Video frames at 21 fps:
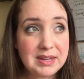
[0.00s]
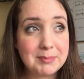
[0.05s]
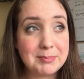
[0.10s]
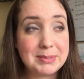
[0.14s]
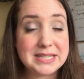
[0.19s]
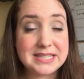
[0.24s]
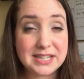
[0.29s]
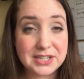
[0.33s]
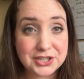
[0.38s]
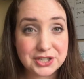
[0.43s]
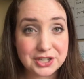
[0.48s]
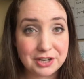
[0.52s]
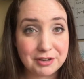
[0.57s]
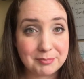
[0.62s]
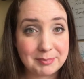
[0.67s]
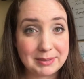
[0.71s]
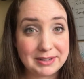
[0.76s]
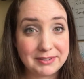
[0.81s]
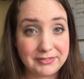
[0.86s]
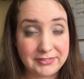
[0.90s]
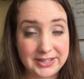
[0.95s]
position of
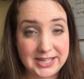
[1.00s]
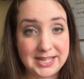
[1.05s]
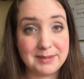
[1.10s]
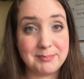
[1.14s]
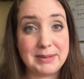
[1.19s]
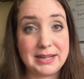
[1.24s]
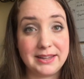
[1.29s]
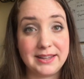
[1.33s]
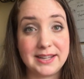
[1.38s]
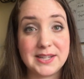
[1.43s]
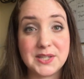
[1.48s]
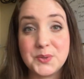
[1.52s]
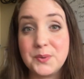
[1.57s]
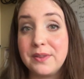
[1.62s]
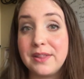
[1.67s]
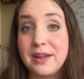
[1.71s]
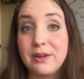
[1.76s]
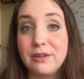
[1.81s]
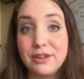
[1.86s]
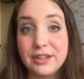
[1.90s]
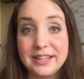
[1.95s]
my feet and my legs
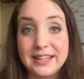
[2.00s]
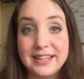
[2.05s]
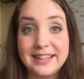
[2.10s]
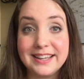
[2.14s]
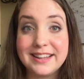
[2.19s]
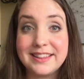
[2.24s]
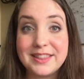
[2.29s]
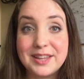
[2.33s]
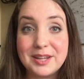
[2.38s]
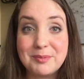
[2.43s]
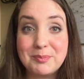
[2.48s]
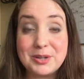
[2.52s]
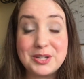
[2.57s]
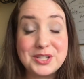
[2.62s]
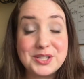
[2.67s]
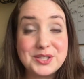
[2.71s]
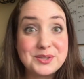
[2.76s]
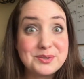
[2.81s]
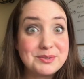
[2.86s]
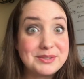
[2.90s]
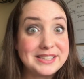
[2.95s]
without looking at them, which
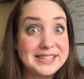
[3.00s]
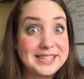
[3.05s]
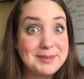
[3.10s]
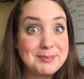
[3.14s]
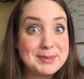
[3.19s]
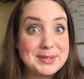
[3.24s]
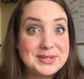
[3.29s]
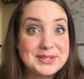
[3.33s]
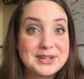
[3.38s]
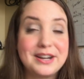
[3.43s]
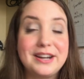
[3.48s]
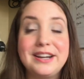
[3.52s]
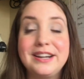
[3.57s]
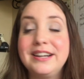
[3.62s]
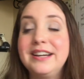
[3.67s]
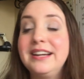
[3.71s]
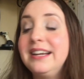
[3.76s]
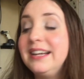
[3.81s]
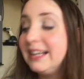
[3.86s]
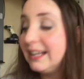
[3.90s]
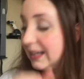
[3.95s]
is really
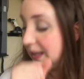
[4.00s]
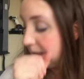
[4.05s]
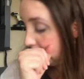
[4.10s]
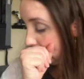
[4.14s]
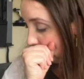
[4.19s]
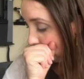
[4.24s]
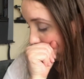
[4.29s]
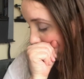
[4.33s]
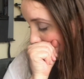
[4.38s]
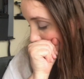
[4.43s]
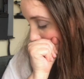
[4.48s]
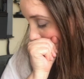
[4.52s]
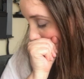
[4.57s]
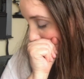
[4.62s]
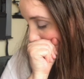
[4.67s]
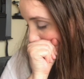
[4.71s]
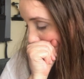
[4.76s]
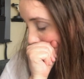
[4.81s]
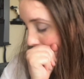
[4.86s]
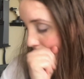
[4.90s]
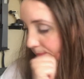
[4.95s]
bizarre.
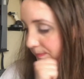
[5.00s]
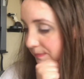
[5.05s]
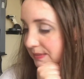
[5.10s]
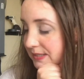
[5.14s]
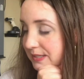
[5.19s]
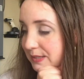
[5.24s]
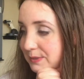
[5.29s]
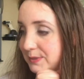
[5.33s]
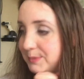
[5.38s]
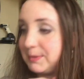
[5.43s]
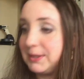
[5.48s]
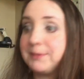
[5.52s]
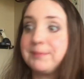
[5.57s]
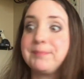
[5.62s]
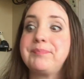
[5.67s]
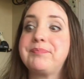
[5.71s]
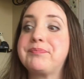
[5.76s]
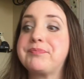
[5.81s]
Excuse me.